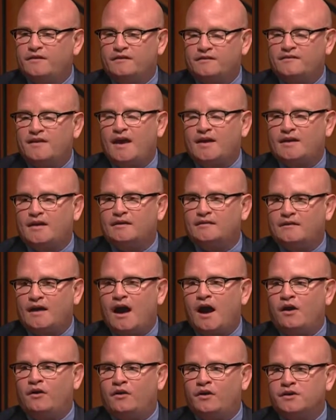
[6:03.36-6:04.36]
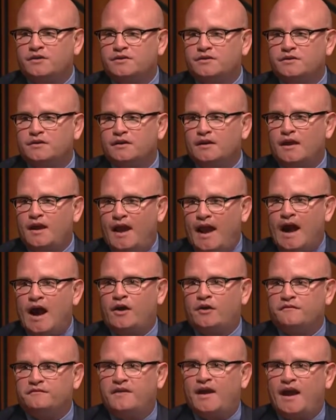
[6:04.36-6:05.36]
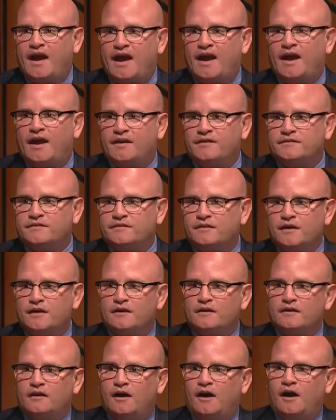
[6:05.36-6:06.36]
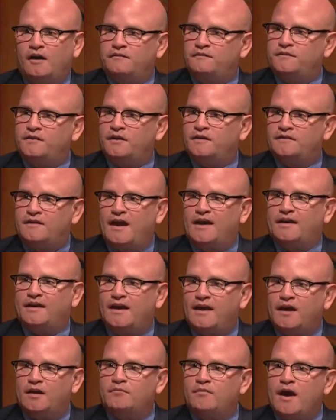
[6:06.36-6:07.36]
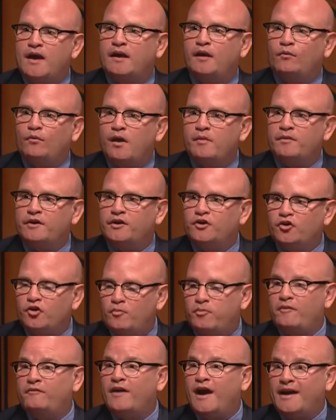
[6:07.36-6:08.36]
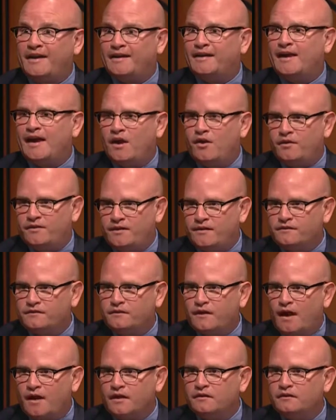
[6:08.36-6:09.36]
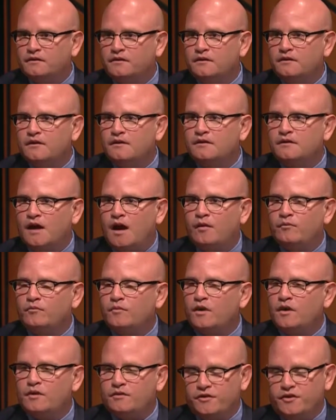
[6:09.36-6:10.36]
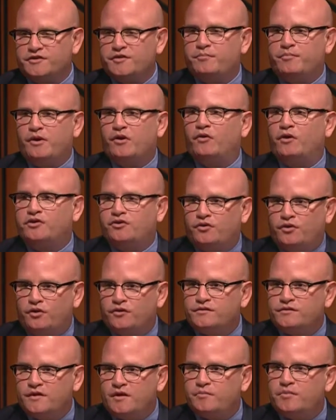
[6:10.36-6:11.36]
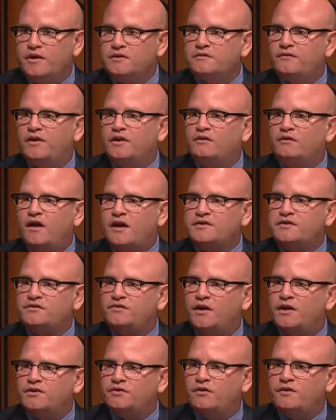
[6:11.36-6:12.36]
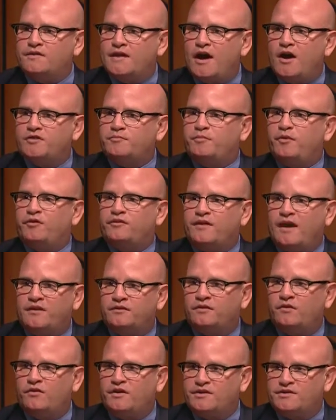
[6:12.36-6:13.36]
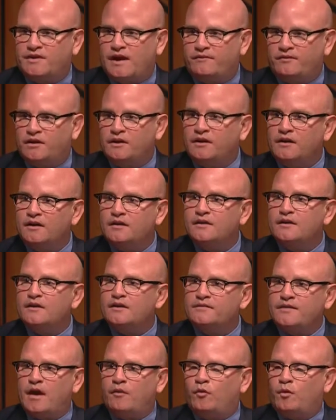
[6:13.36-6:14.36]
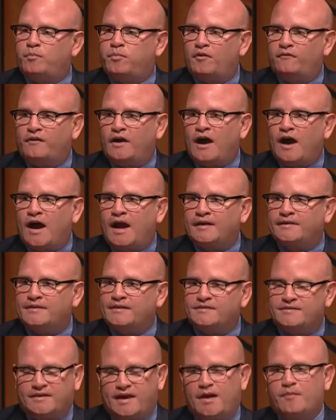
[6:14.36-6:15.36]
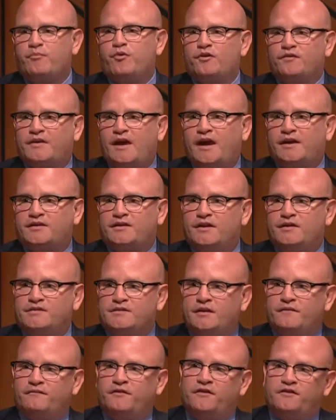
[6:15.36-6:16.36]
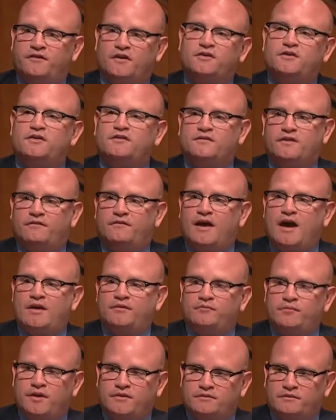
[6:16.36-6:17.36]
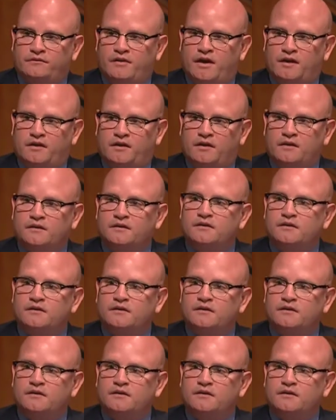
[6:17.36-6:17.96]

it's taking dollars out of the hands of the dedicated men and women who are providing care in this state. There's a bill introduced in the Pennsylvania legislature, it's House Bill 1037, that would provide the same protections that physicians have had in Pennsylvania.